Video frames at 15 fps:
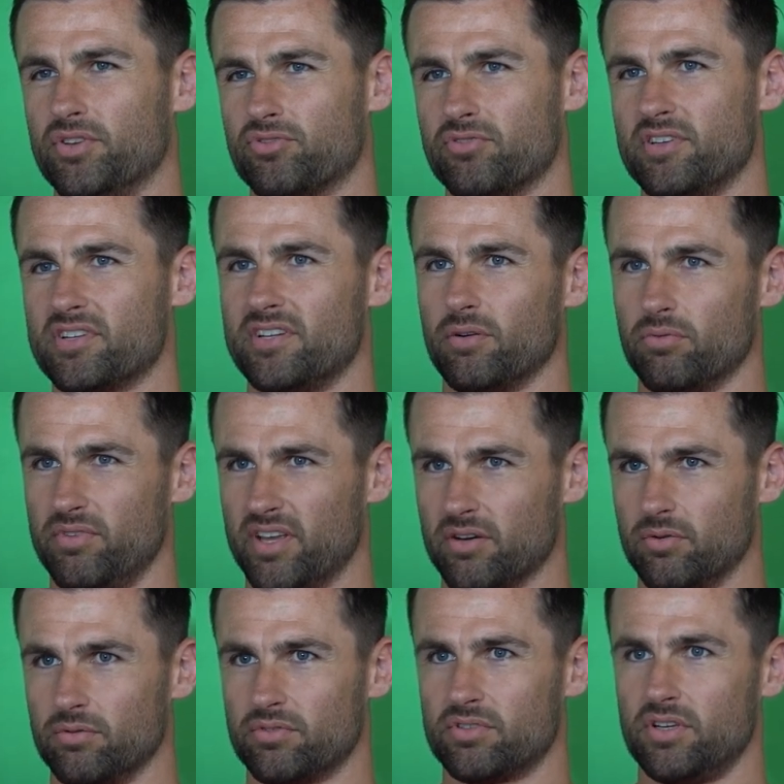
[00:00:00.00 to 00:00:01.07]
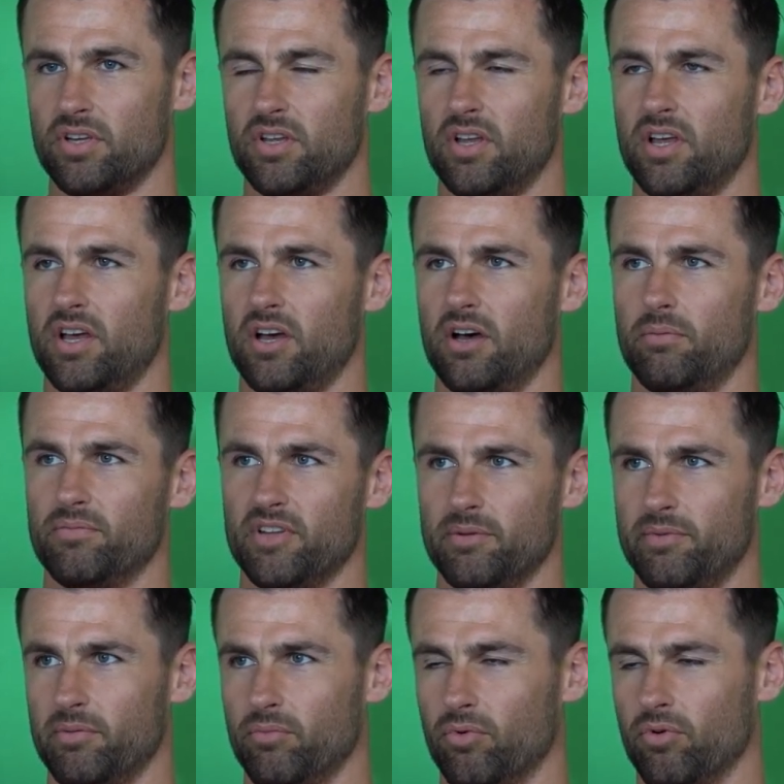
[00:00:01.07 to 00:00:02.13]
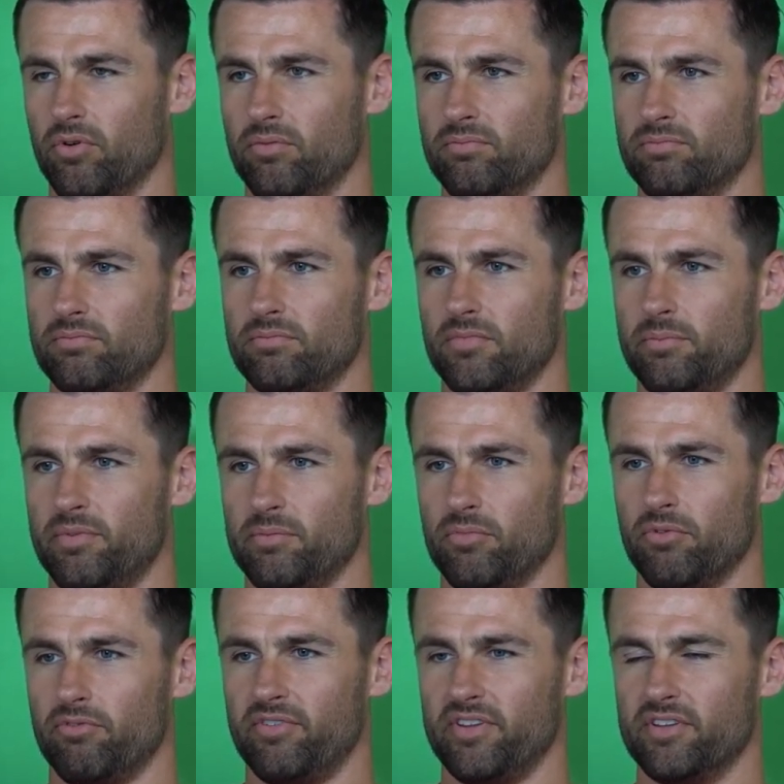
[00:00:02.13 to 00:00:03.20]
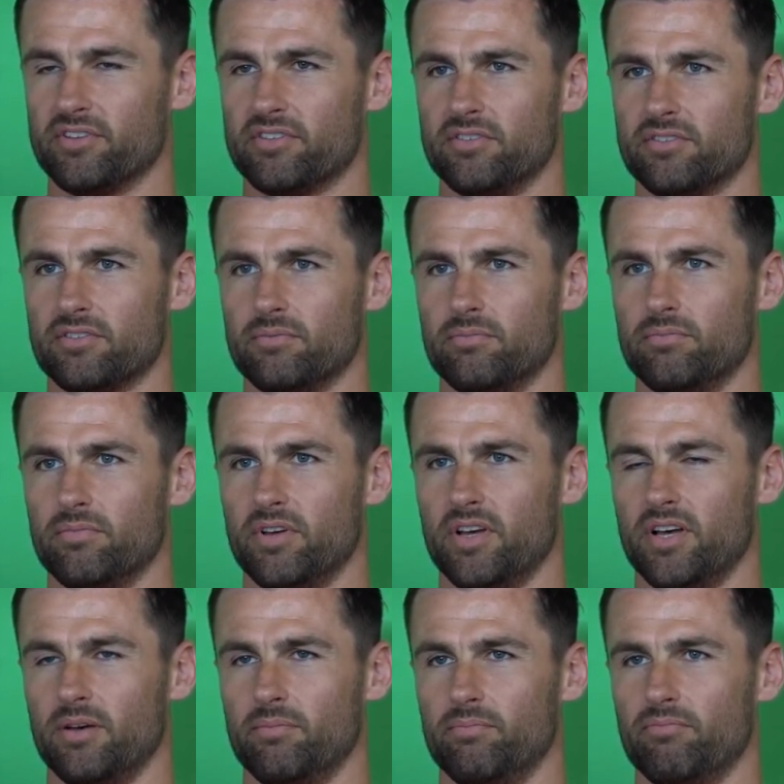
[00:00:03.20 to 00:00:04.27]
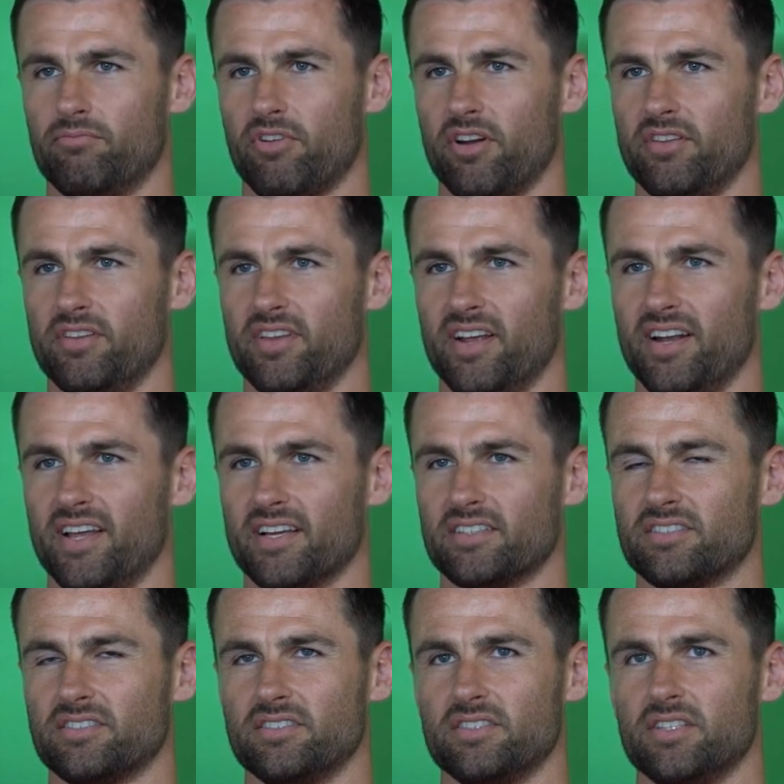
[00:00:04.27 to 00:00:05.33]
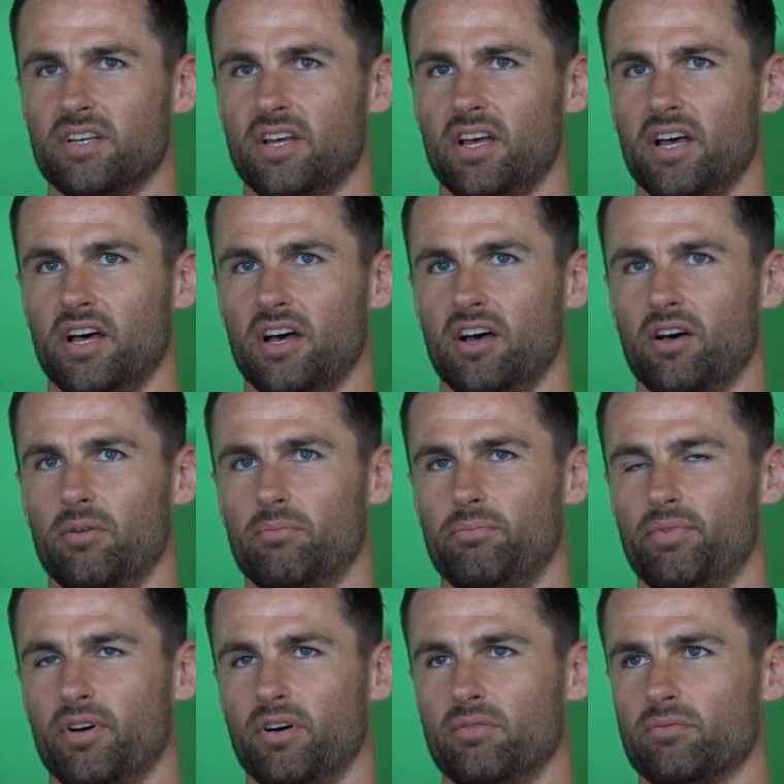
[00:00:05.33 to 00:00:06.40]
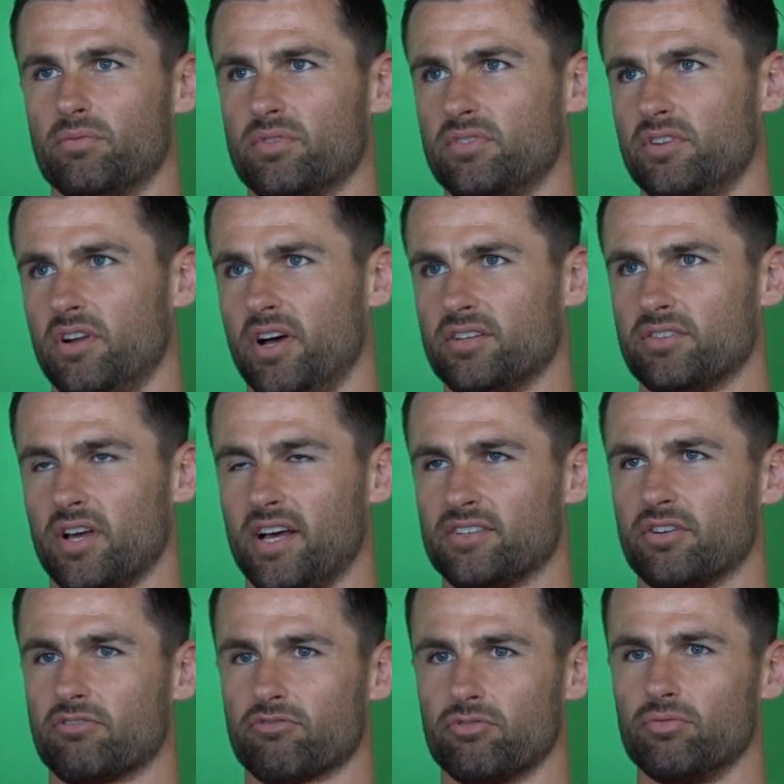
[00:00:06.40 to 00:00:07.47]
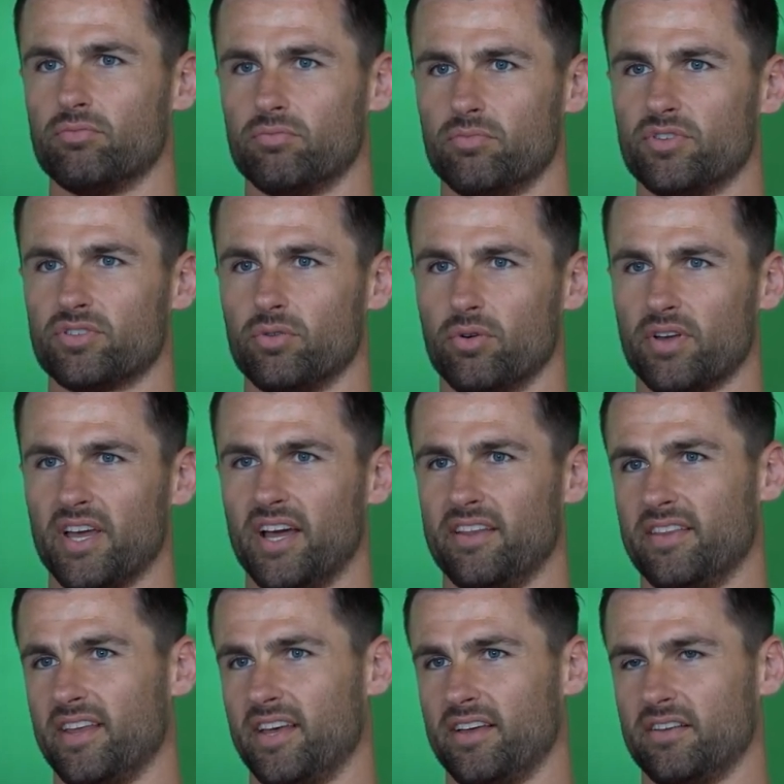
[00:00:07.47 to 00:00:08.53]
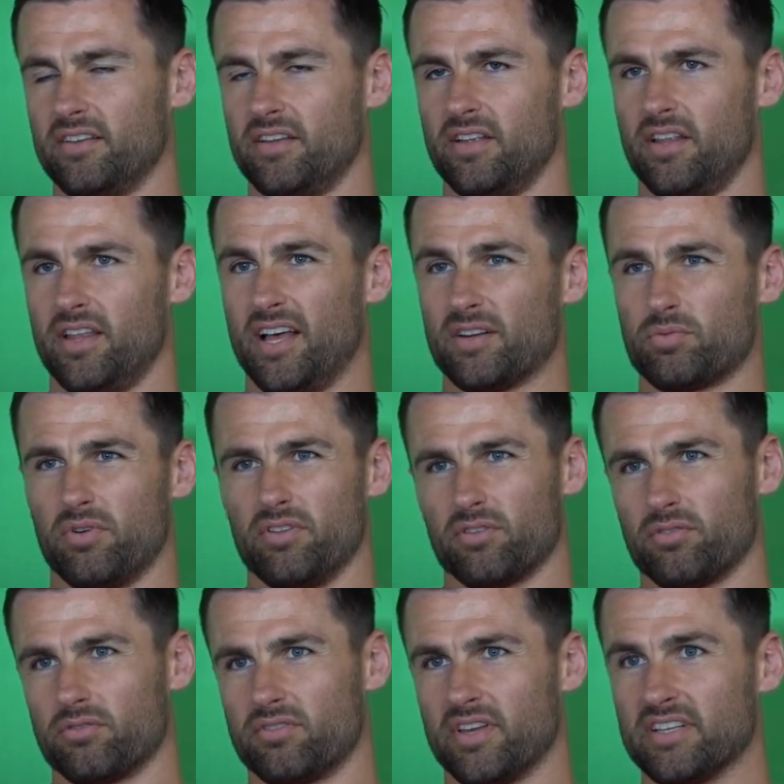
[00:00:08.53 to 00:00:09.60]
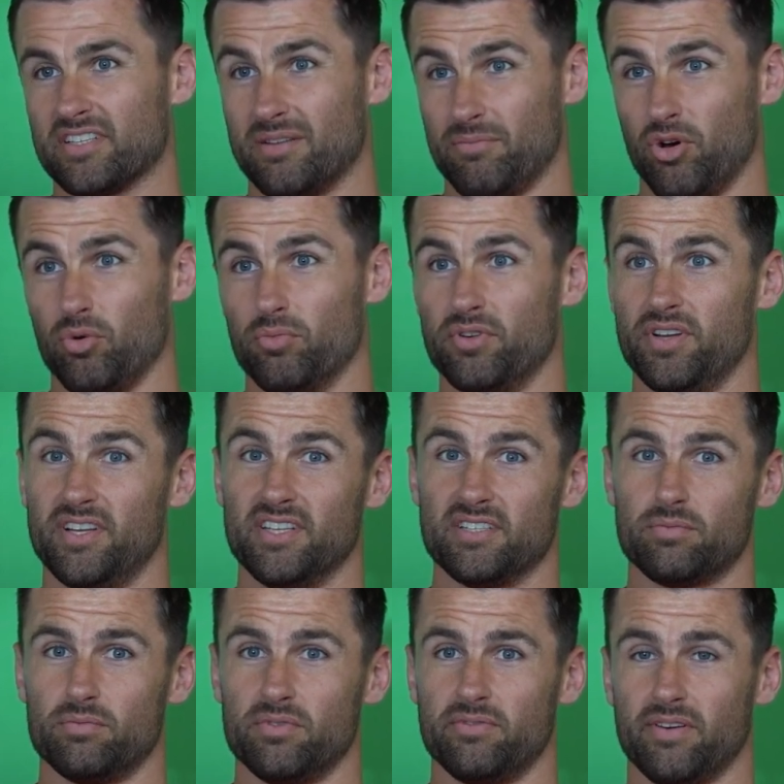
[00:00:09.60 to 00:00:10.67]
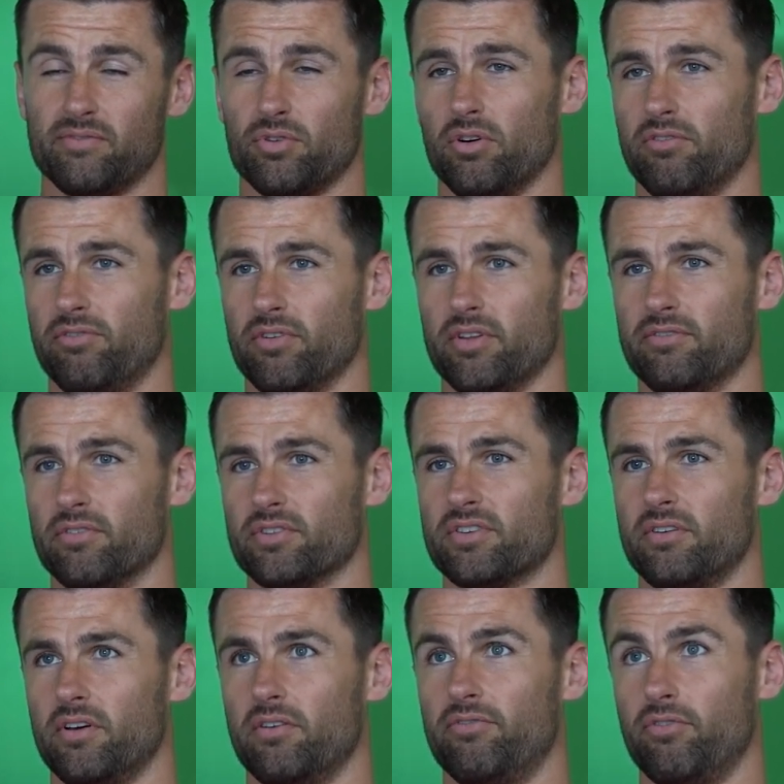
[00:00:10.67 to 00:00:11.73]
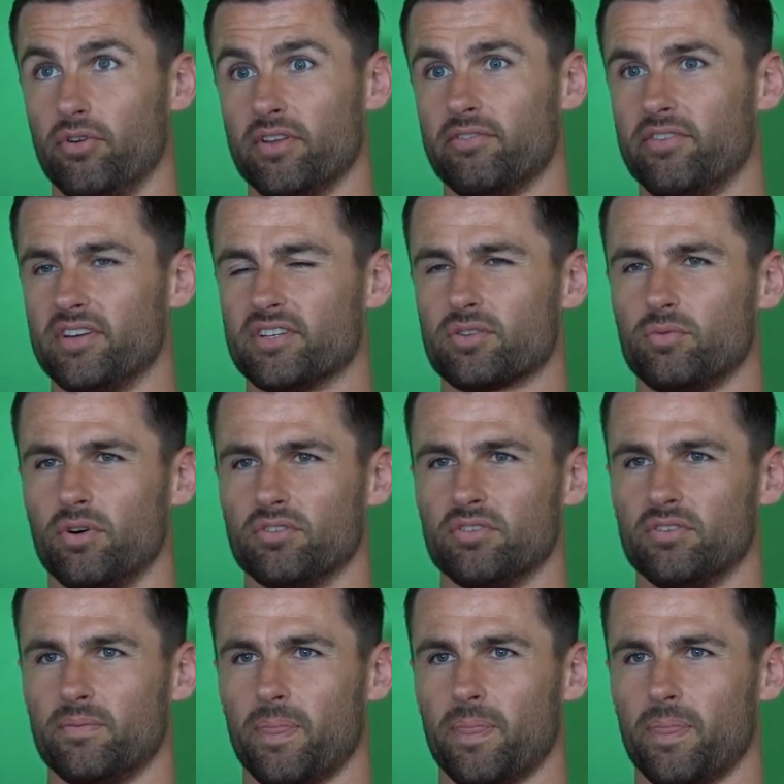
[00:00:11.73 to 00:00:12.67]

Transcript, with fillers: injuries, little niggles, um, need a bit more a bit more fitness and some um, running in their legs. Um, but you know, as a, as a group, we're sort of getting there. That's one of the good things at the moment is we haven't got a fully fit, a fully fit squad,